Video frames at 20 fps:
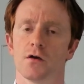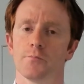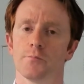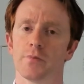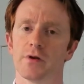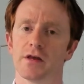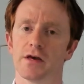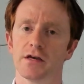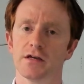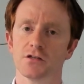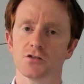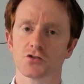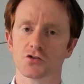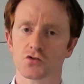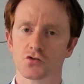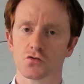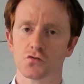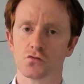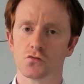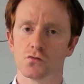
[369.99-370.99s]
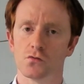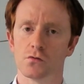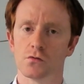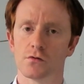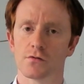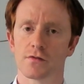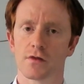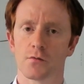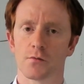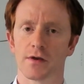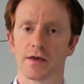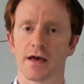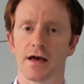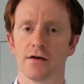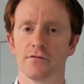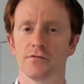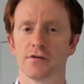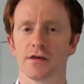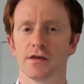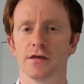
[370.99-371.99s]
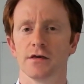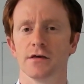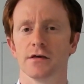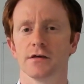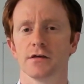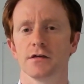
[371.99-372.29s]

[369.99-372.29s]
But each tool that we have here